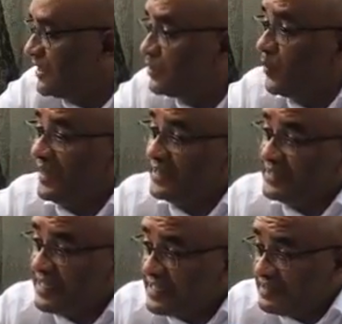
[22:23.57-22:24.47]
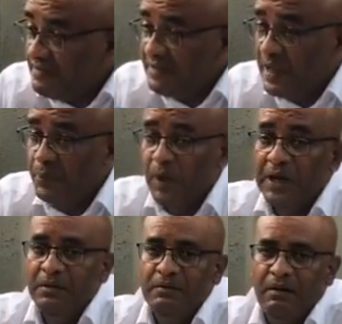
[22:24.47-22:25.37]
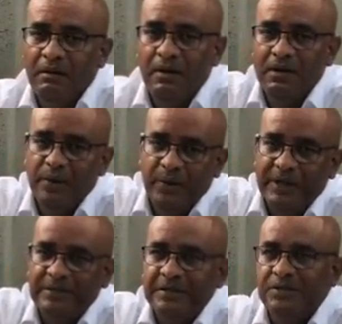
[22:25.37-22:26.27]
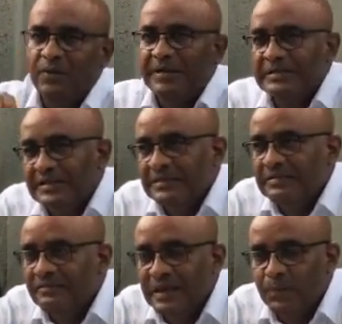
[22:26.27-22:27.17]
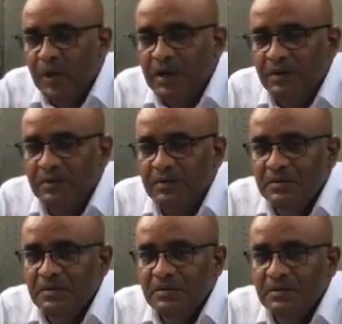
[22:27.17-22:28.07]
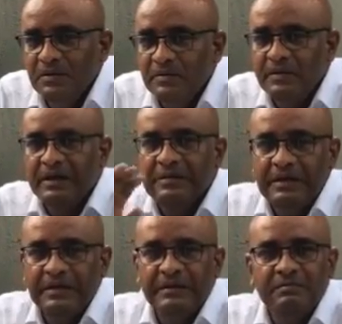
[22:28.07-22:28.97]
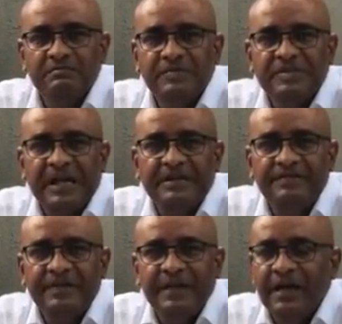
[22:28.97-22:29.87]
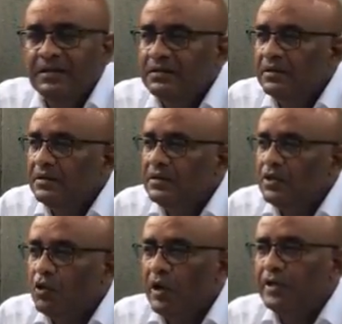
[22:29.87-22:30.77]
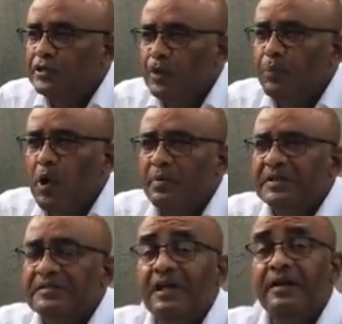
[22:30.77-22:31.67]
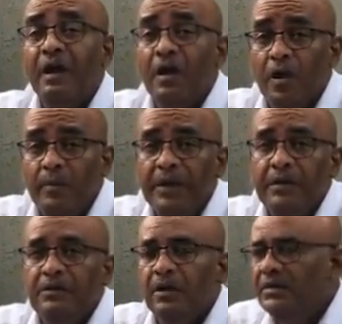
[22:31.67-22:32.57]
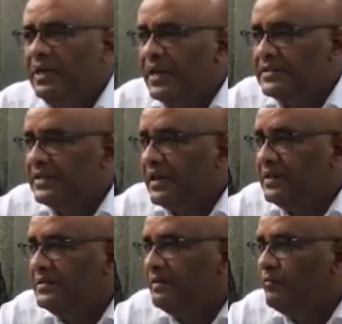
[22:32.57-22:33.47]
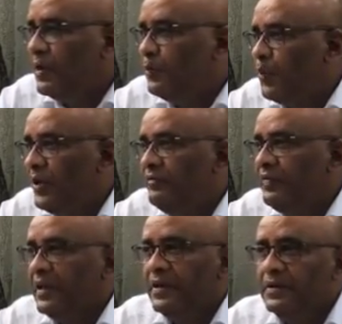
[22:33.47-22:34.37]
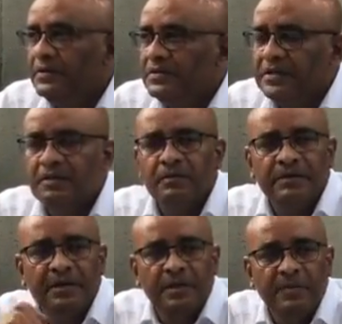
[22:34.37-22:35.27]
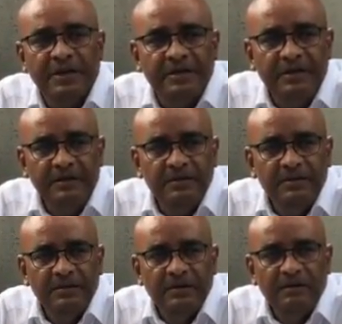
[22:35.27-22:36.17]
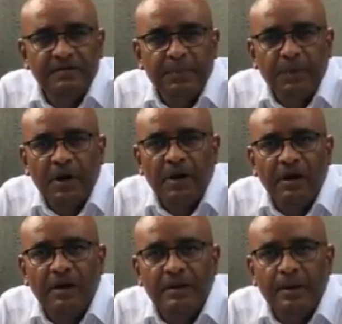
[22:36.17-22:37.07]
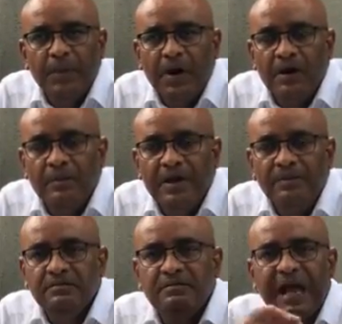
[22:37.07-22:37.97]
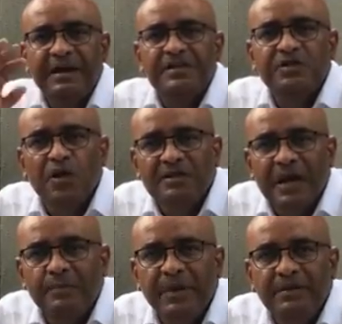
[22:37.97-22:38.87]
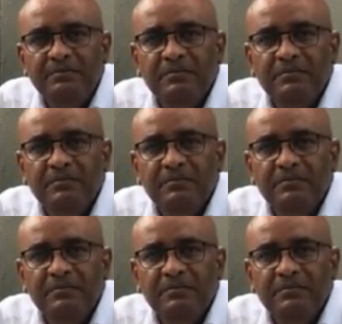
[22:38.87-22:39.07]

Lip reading: 26th of April, all the way to the 26th of April. Nothing in sight for that. Granger promised that the army, not the executive, will brief the security committee of the parliament. That has not happened.